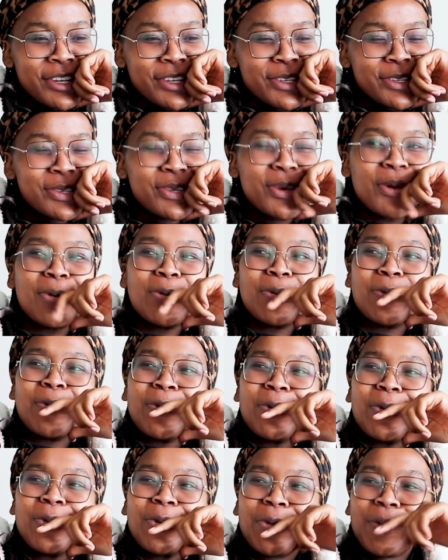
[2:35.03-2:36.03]

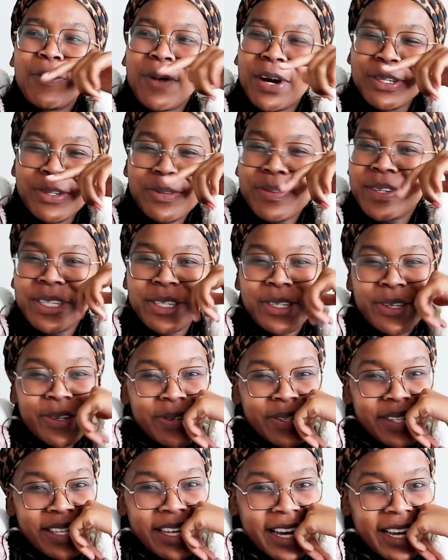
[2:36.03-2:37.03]
So what do we
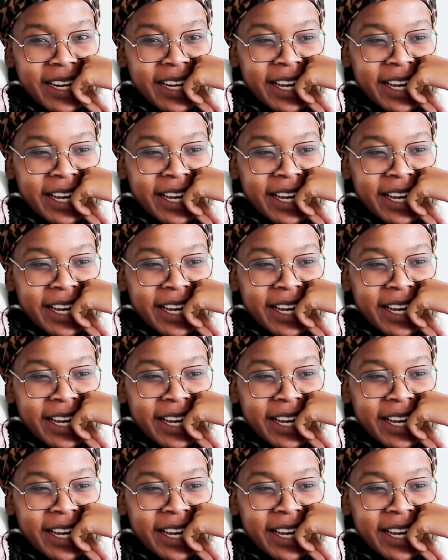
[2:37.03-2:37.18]
choose here,